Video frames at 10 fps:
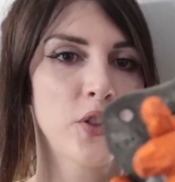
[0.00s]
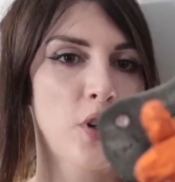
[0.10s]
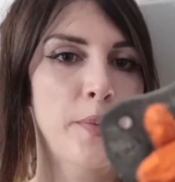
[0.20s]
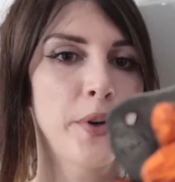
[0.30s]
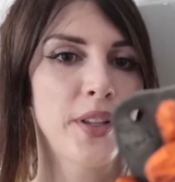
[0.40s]

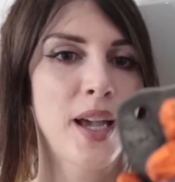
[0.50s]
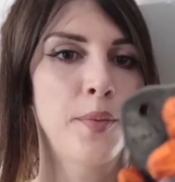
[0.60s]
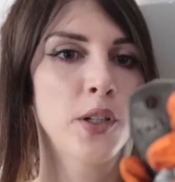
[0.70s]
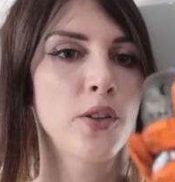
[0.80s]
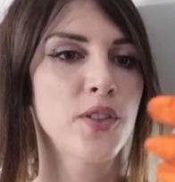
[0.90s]
scrub it with
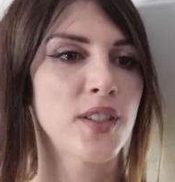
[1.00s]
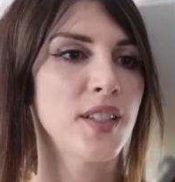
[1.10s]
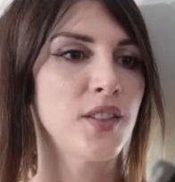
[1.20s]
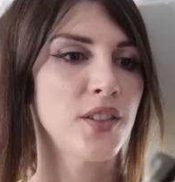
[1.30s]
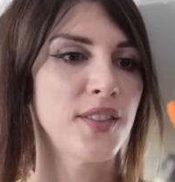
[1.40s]
chemicals because
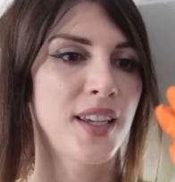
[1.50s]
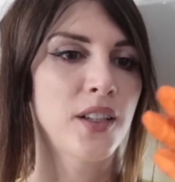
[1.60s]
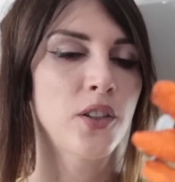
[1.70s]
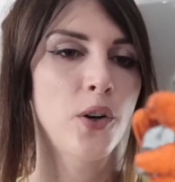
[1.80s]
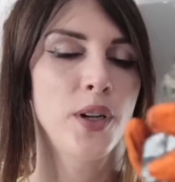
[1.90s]
these are
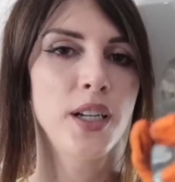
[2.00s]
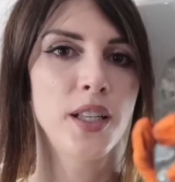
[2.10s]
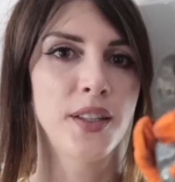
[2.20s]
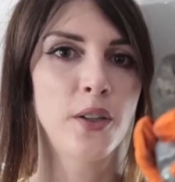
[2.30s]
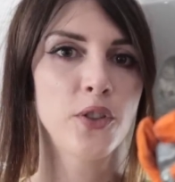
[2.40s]
zinc coated
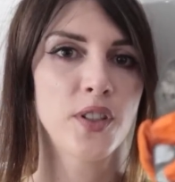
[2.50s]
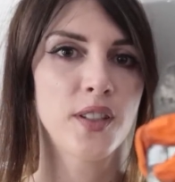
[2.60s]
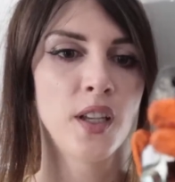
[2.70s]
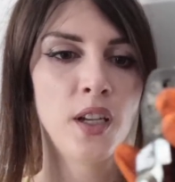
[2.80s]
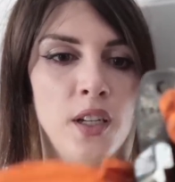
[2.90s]
and they'll just